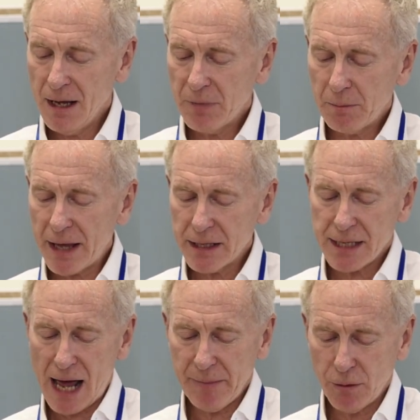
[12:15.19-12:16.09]
But by the
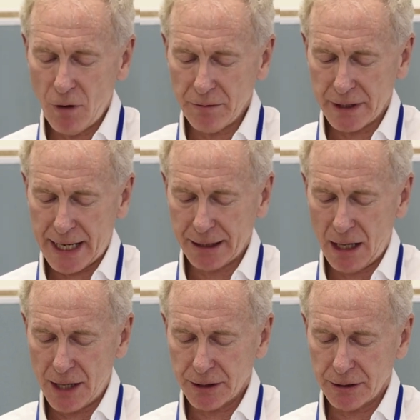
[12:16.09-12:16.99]
time he wrote the
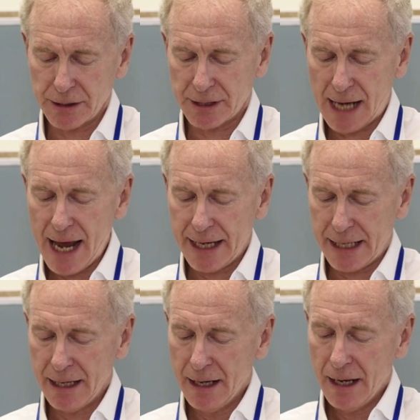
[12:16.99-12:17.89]
Technological
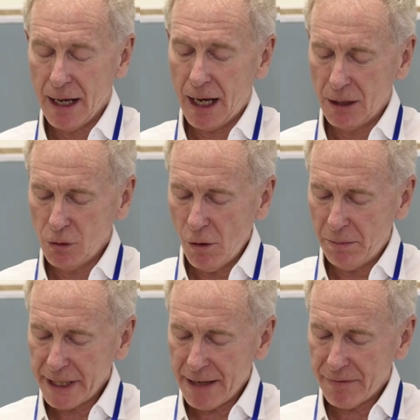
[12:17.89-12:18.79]
Society, Ellul
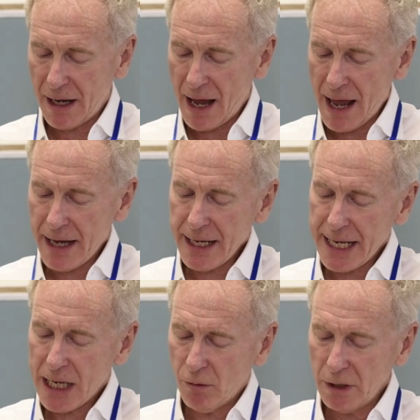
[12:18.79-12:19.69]
believed that any
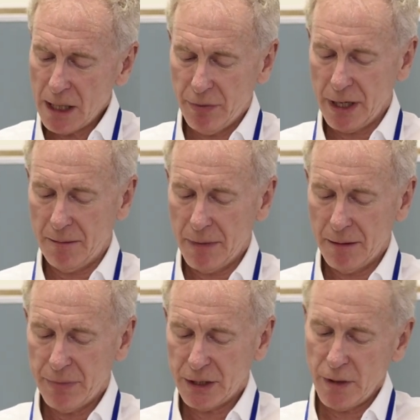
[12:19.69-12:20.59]
equilibrium
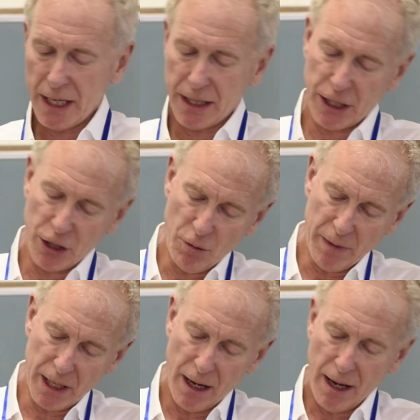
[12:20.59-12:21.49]
between the
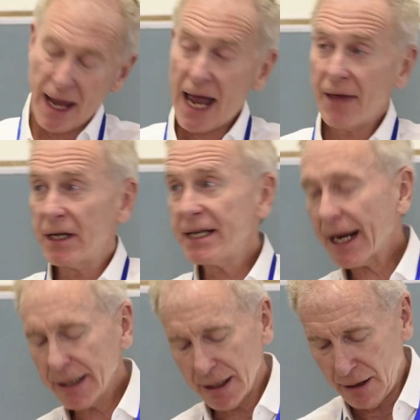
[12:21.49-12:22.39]
human and the
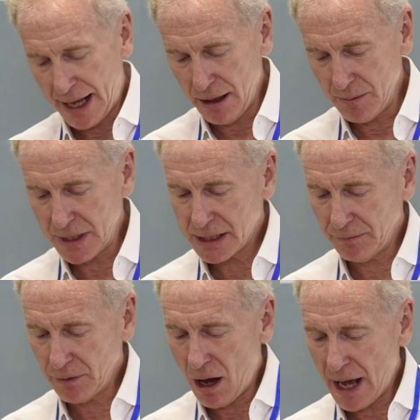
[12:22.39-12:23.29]
technical elements
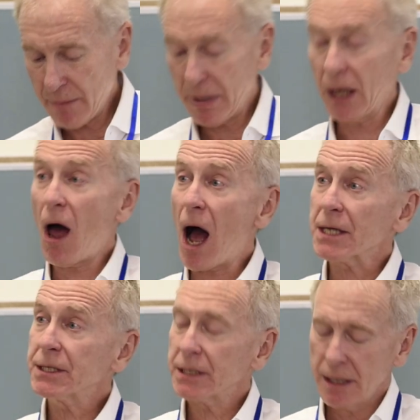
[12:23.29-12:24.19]
of law had been
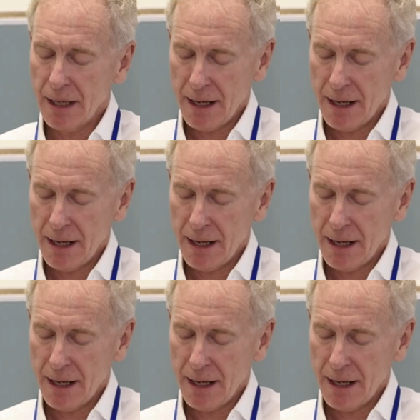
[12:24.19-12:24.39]
lost,